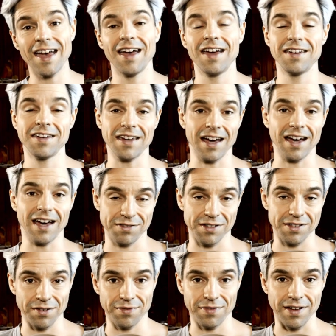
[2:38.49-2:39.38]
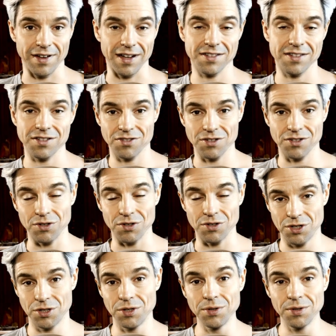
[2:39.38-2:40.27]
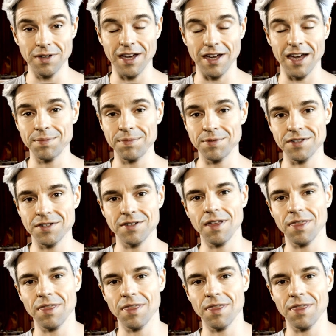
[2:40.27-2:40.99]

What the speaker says: and After Effects. So two apps.